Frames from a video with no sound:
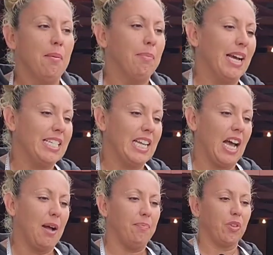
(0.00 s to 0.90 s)
But
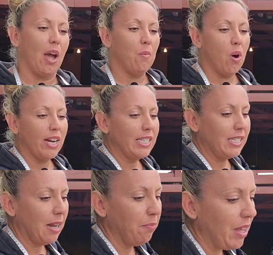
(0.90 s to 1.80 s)
I wanted
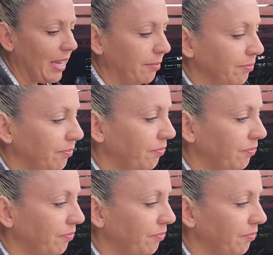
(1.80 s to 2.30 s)
something